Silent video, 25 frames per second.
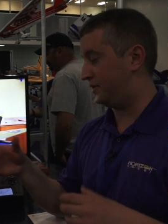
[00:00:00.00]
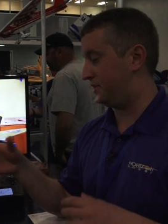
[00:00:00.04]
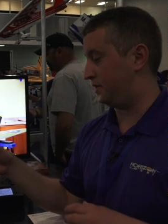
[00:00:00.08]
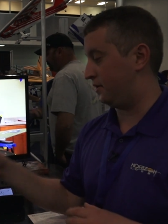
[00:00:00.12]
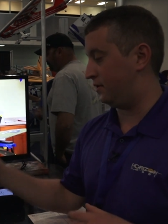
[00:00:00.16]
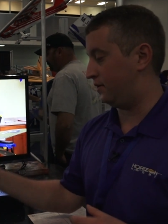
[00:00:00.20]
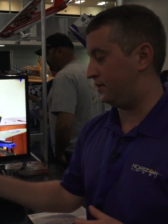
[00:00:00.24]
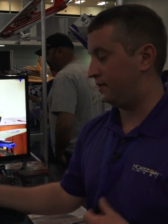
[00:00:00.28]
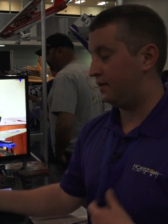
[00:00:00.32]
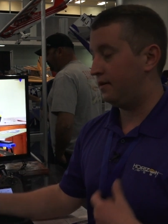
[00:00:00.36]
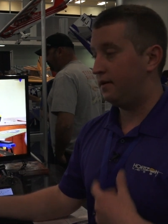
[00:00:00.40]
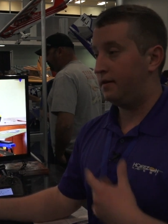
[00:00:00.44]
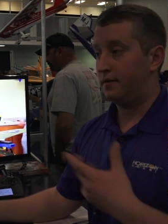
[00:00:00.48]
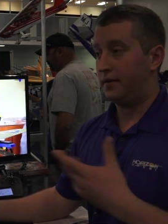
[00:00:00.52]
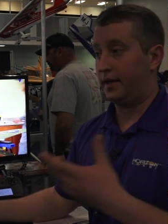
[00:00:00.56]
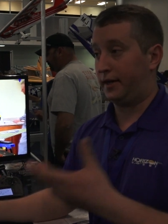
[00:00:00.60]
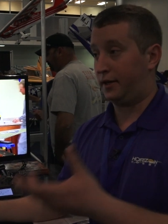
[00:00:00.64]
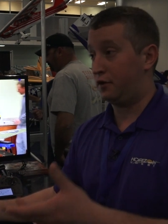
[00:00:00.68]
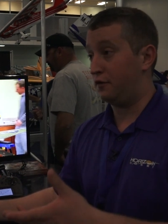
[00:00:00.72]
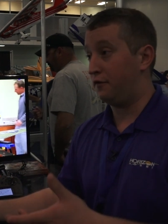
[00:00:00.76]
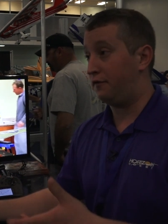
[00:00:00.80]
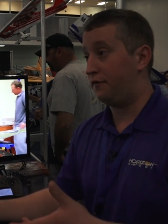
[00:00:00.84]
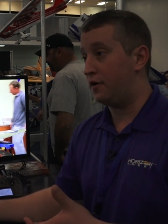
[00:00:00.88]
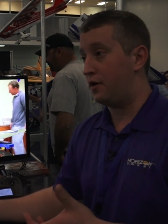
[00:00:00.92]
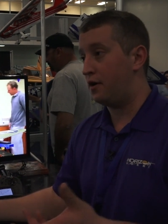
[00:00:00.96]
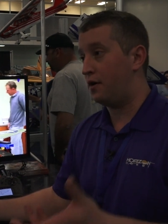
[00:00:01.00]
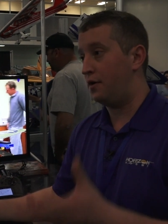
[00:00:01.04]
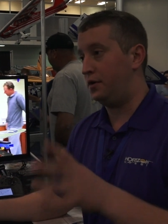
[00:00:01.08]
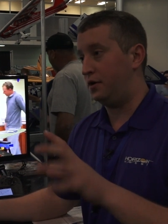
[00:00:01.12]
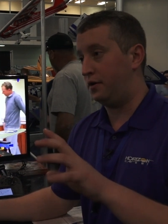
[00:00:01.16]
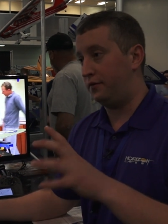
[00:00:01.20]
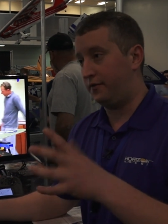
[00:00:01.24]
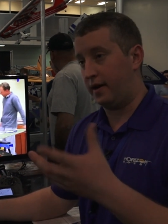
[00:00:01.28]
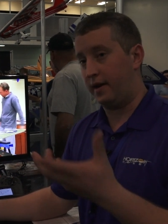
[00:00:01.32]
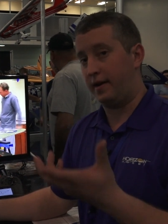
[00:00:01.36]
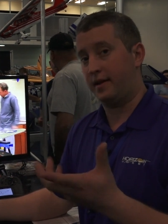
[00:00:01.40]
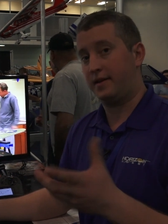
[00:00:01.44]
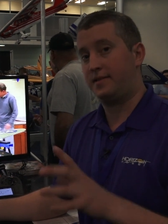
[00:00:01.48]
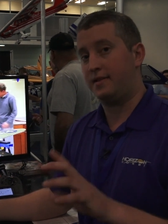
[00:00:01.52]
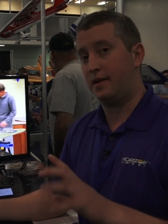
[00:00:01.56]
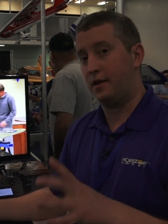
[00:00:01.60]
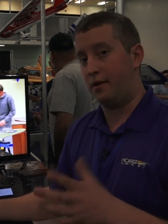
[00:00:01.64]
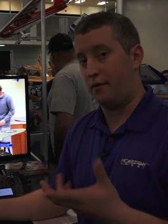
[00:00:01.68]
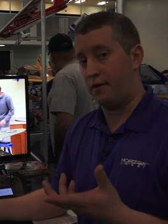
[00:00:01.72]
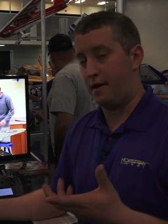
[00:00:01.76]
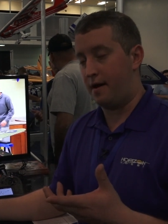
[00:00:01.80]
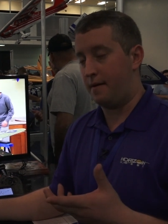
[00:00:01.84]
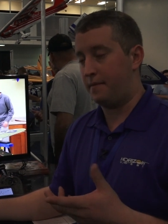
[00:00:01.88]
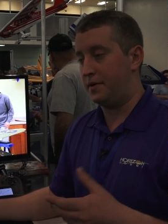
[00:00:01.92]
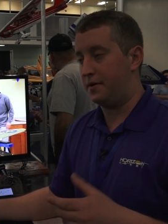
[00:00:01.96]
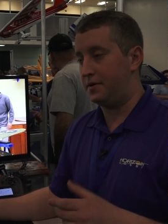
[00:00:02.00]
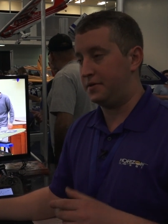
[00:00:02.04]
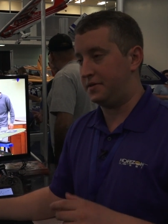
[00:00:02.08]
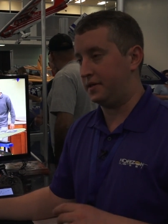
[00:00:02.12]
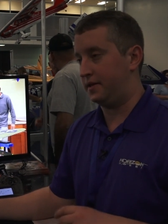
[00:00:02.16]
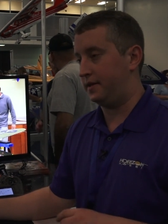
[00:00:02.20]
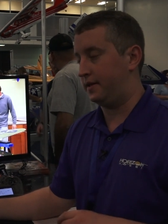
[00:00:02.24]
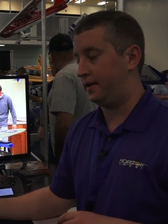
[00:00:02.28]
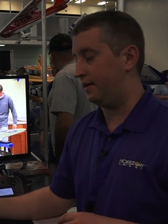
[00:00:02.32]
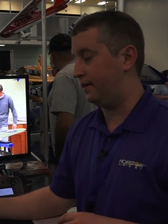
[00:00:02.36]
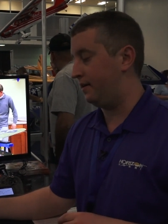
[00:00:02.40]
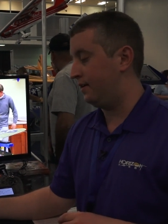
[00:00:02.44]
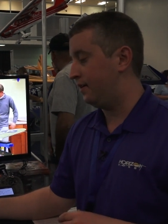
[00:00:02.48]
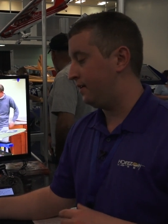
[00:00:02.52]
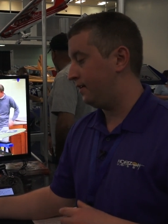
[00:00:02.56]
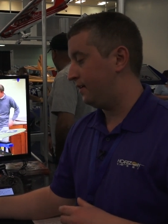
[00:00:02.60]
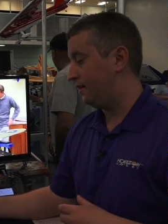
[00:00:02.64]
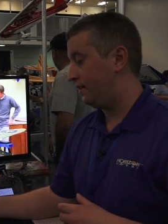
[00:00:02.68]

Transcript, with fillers: So like your phone, you've got accelerometers in there.